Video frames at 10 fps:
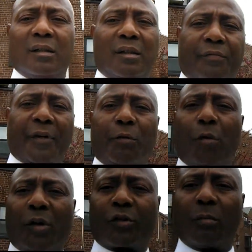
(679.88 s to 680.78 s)
the federal
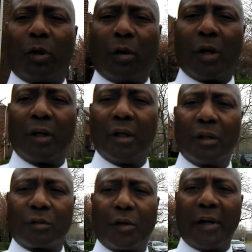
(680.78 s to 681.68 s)
whistleblower
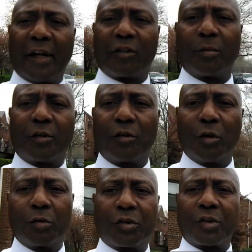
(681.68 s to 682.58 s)
to the hangman's
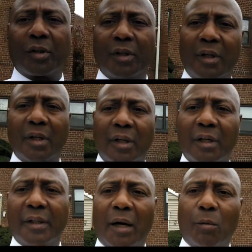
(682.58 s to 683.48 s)
noose
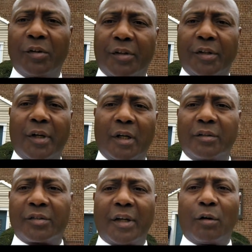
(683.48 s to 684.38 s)
that was in
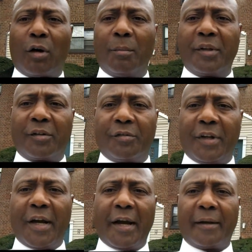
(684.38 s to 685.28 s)
St. Albans,
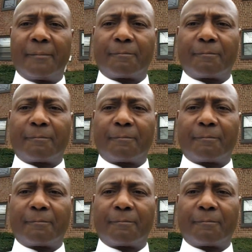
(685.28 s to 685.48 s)
VA.